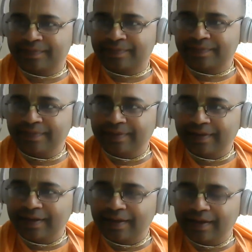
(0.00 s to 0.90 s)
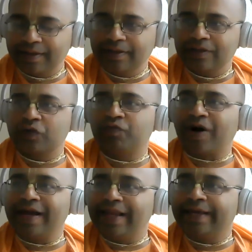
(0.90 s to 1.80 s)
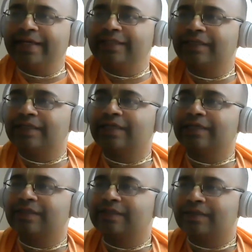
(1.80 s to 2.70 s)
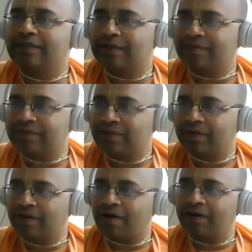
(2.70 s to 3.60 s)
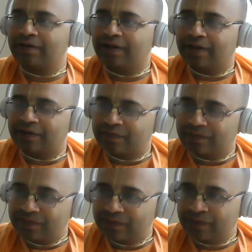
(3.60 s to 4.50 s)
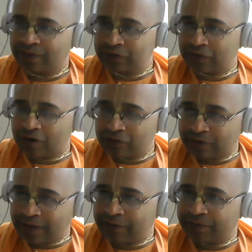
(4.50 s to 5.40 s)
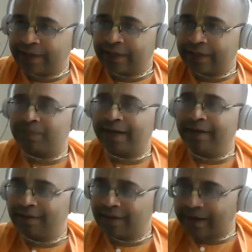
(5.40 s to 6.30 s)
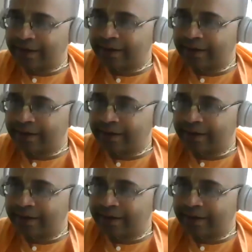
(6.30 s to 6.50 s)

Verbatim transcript: Hmm. So while engaging the senses in the service of the Lord, it should also try to engage mind and